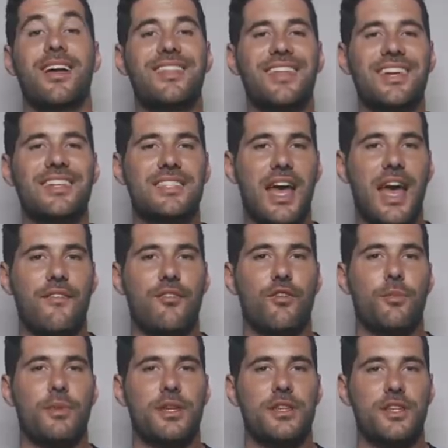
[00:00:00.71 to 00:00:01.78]
Nothing has
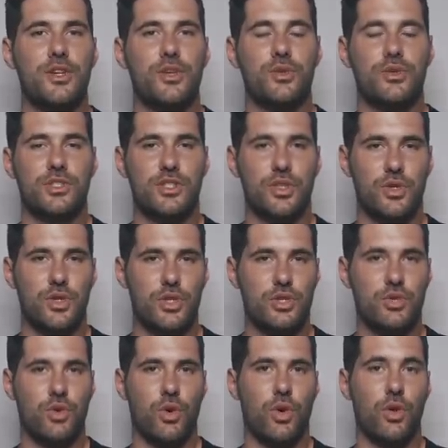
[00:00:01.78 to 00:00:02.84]
ever been used to
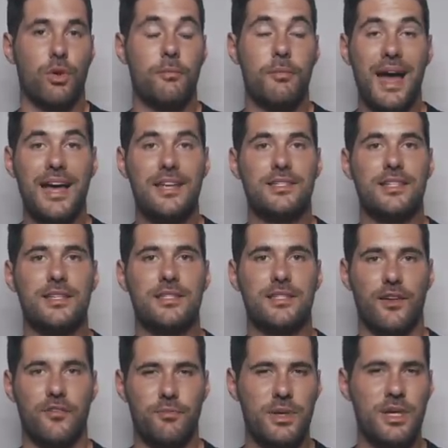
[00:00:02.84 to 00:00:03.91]
control
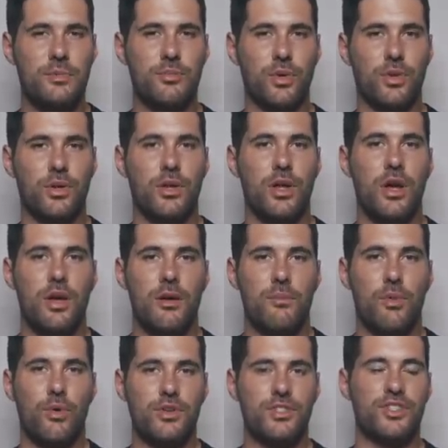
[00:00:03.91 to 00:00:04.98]
masses of people
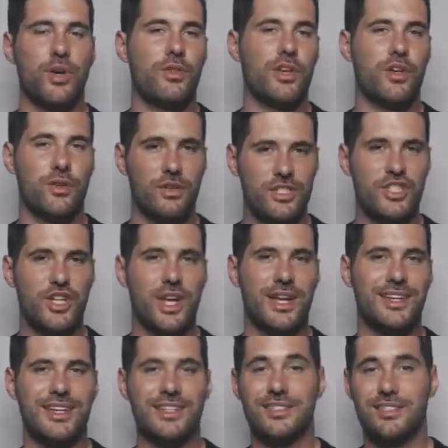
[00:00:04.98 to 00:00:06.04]
more so than
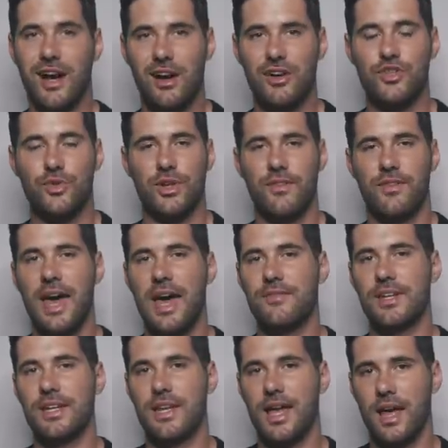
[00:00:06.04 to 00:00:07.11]
Christianity's doctrine of
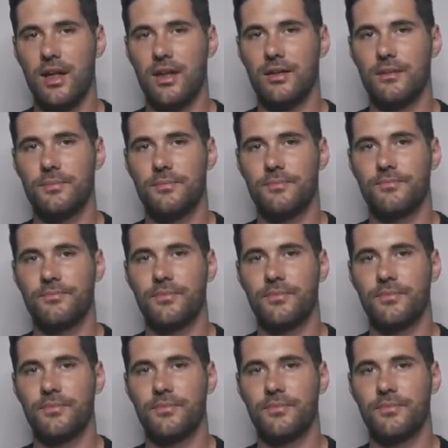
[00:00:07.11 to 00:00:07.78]
heaven and hell.